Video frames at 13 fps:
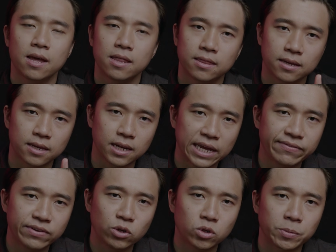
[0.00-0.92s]
The
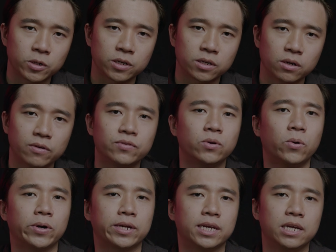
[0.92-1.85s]
11 Nm of
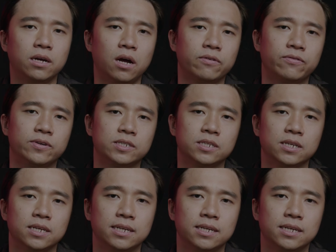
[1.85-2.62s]
torque it offers